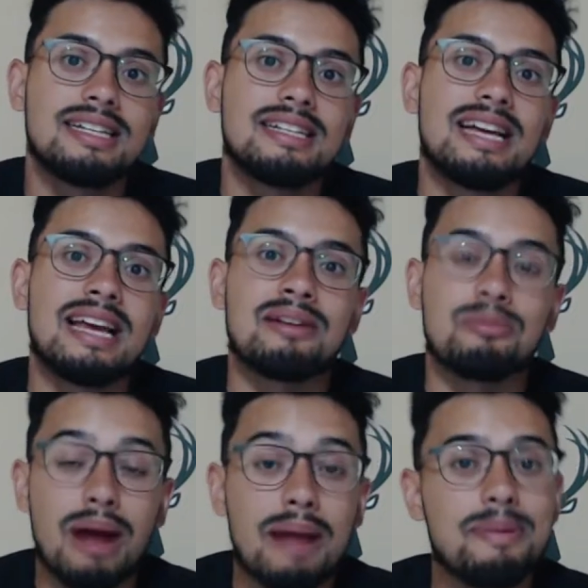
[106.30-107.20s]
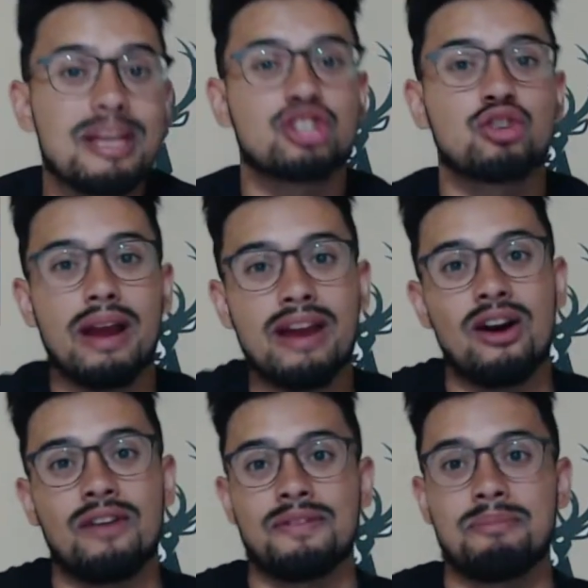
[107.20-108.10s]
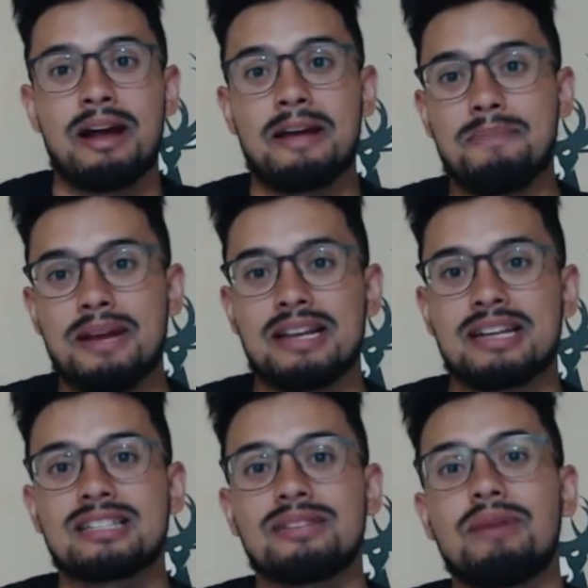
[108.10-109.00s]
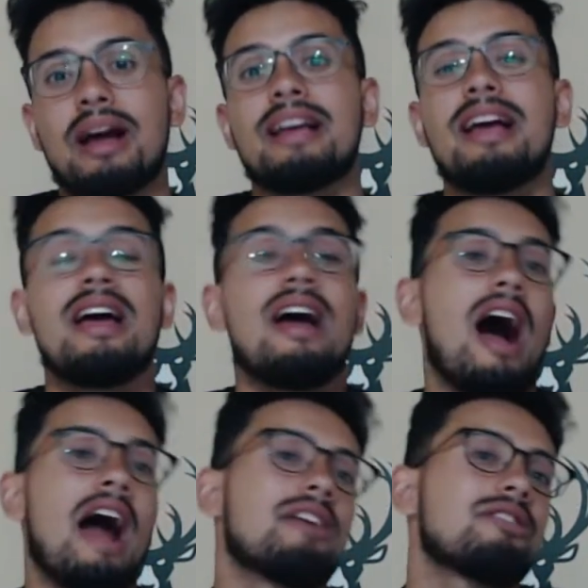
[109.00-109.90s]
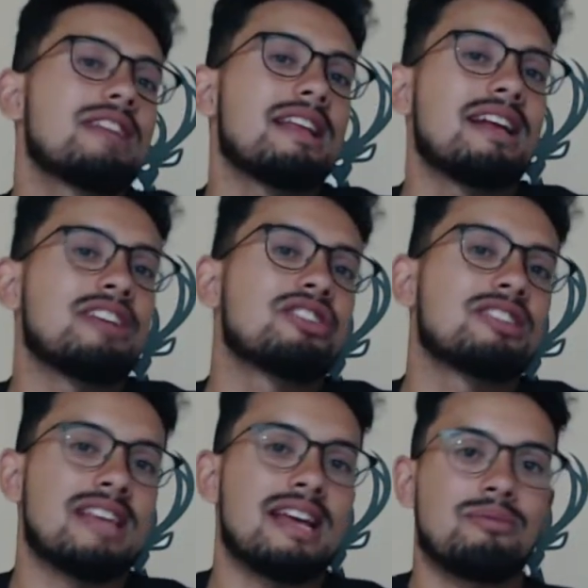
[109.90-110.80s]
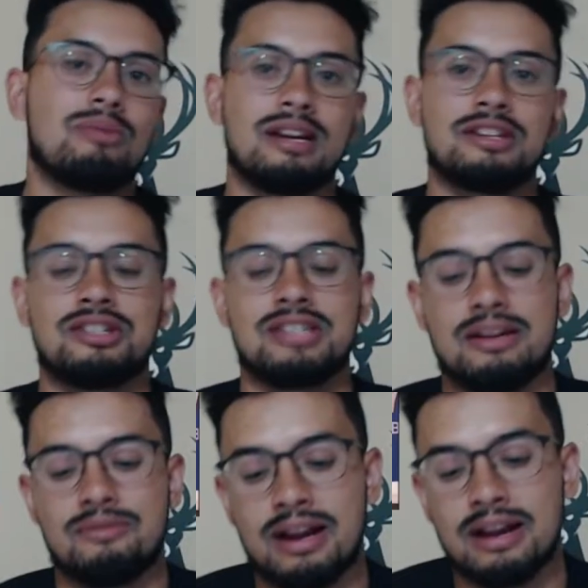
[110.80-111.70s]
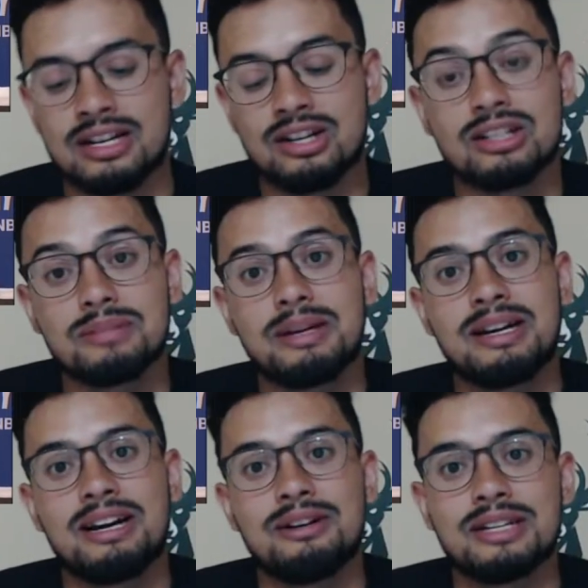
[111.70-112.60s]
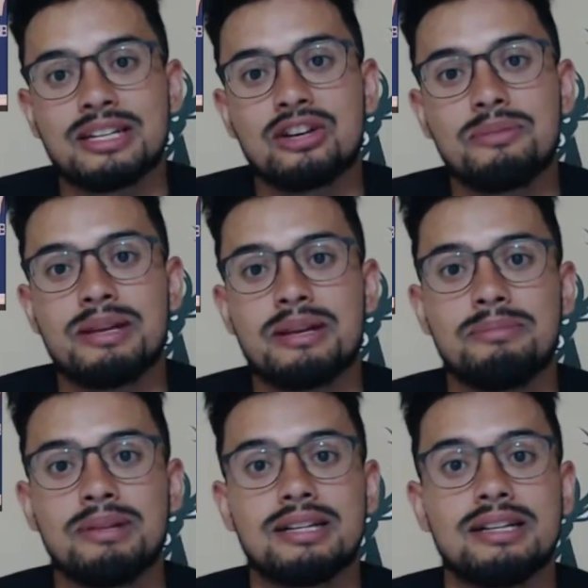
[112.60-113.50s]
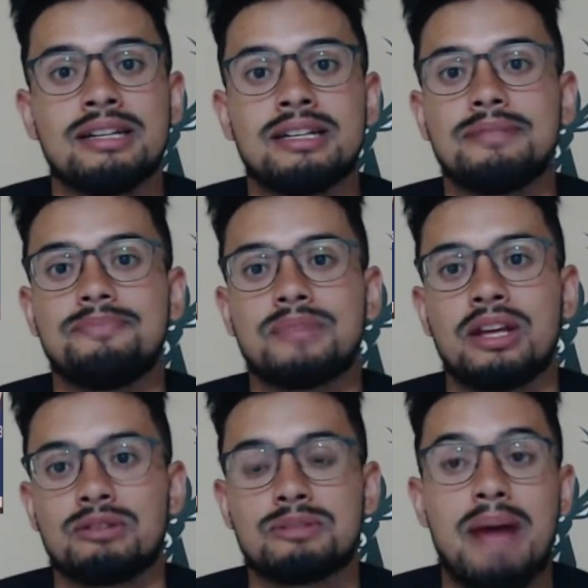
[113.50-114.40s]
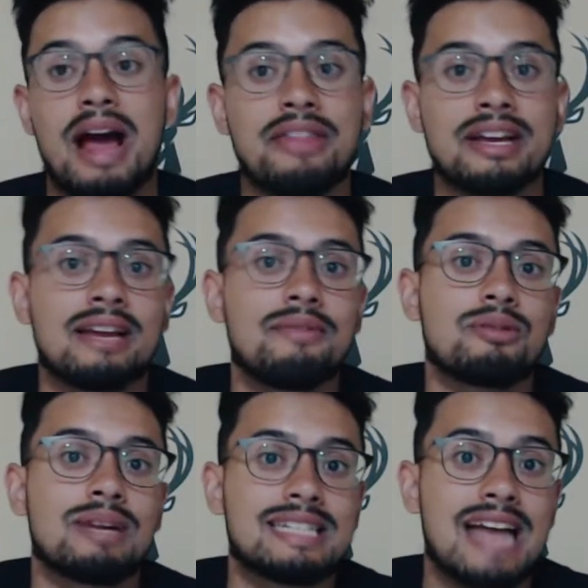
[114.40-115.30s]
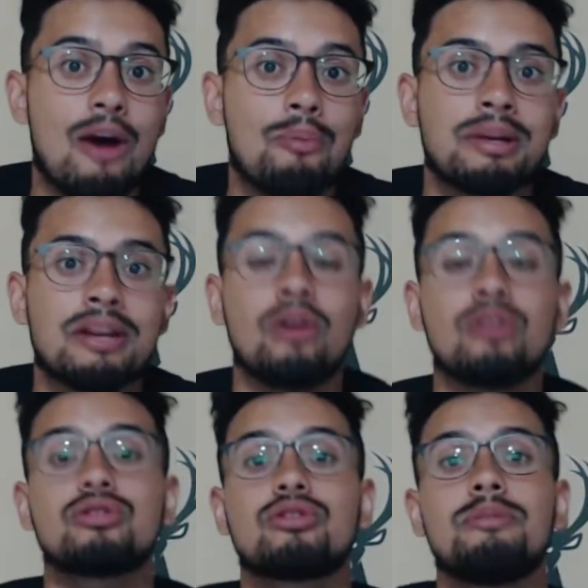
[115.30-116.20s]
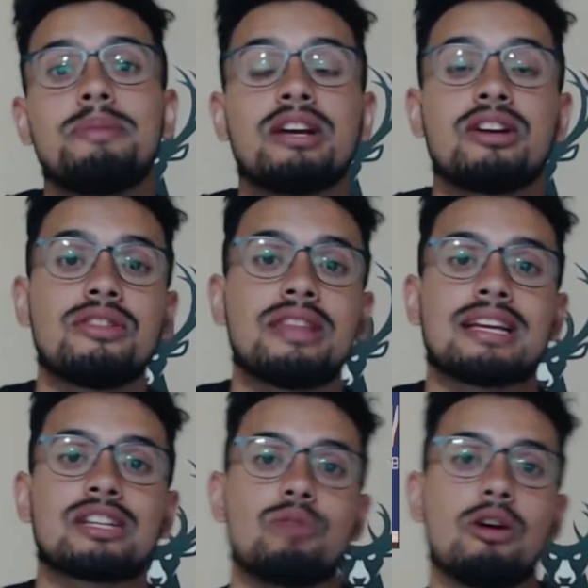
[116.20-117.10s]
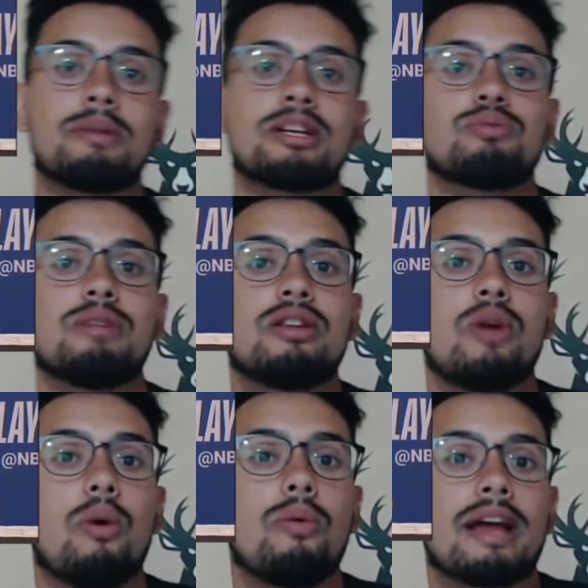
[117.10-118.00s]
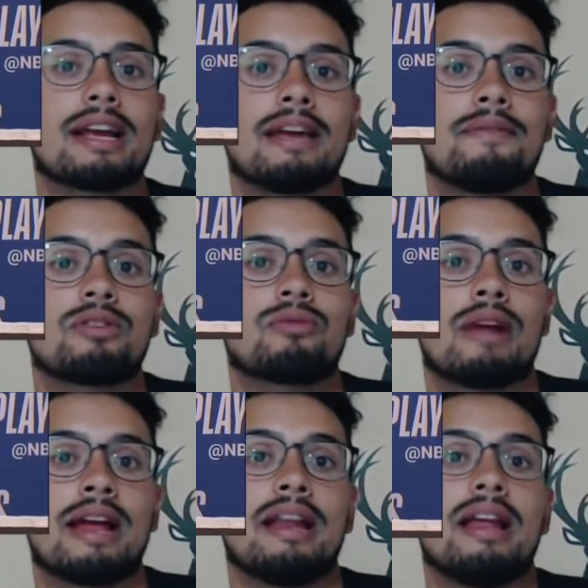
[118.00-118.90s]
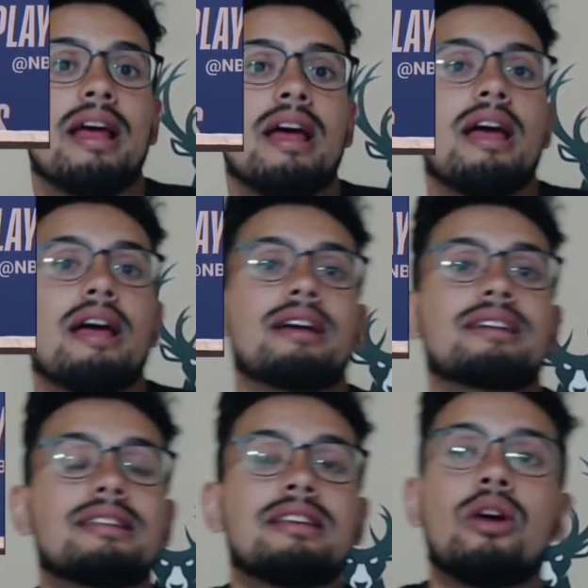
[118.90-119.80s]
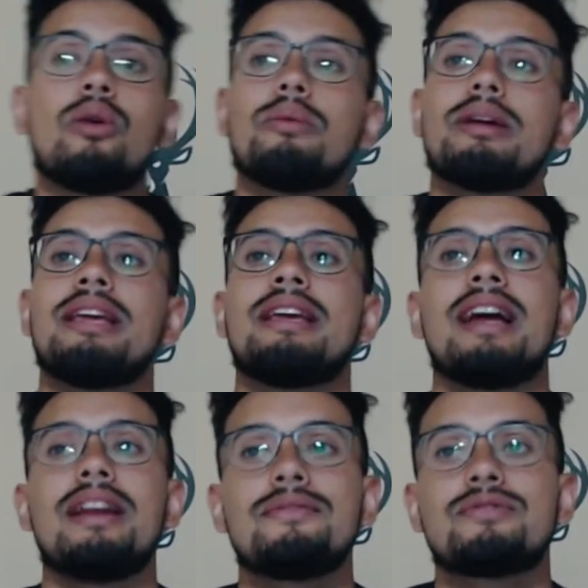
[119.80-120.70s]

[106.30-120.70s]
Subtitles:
it might be a trade-off in my opinion, because if I understand that I just said what I just said, right? I talked about how it could be it's bad that Kevin Durant's out, but it also could be a good thing as well, because we know that Kevin Durant, he kind of